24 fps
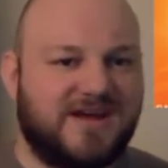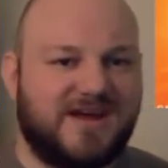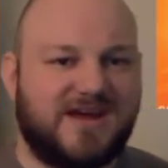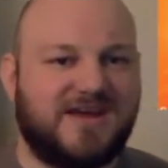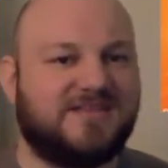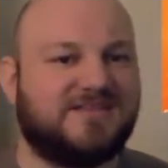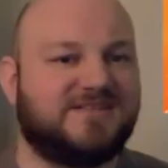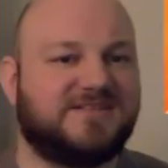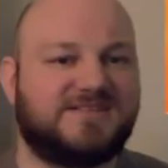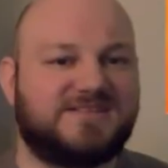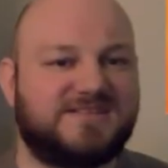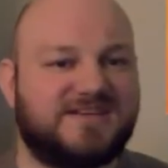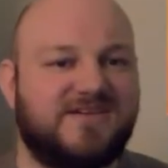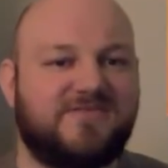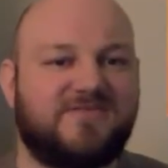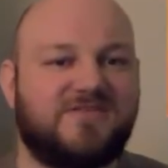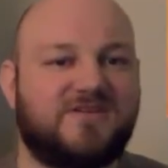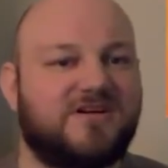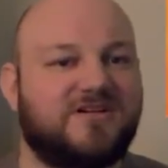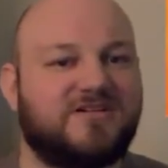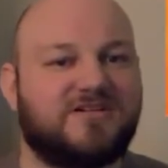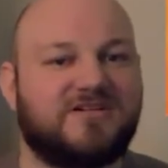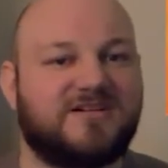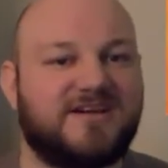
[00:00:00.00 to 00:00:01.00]
in the
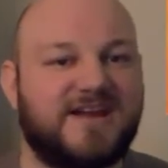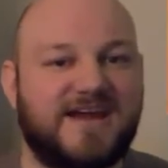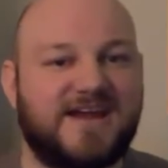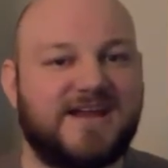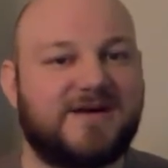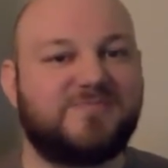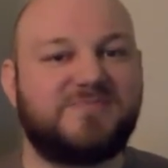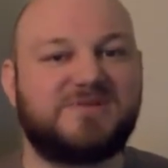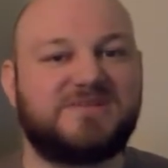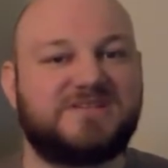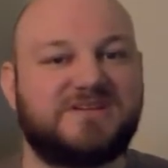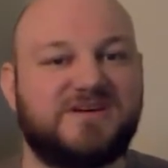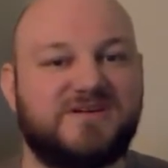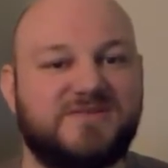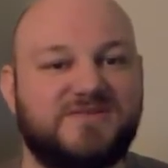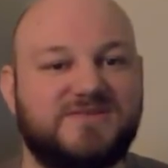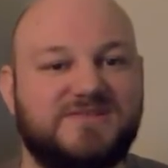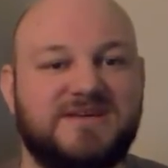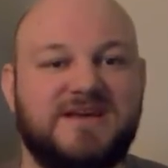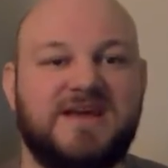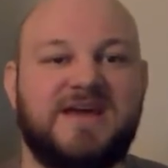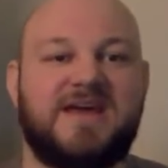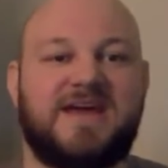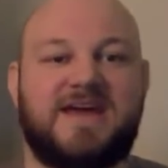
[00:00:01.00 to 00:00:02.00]
708
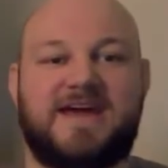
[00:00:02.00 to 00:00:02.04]
episodes